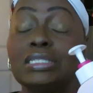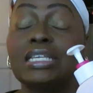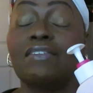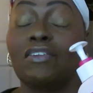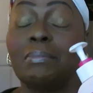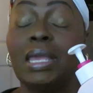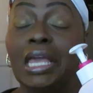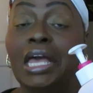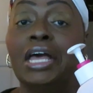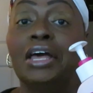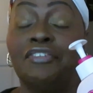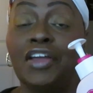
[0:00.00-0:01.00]
It's giving me
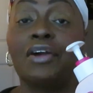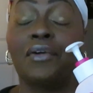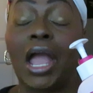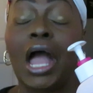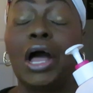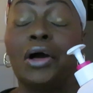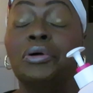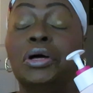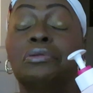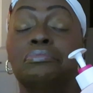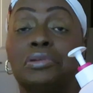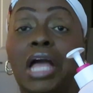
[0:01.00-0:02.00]
Fairground
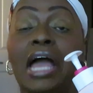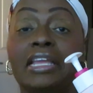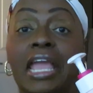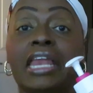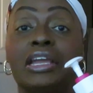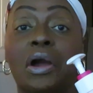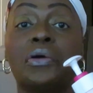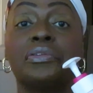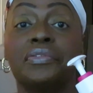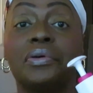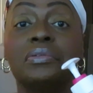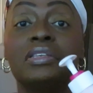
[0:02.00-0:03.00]
Cotton Candy
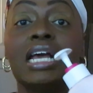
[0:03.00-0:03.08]
Carnival.